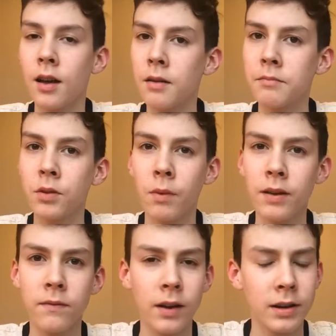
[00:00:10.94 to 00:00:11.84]
You
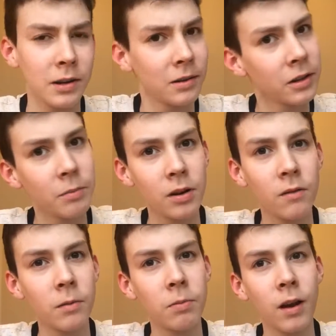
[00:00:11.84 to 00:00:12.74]
might find it a little
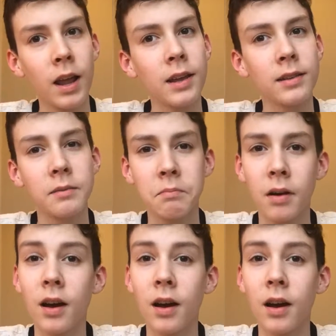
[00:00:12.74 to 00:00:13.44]
bit overpriced,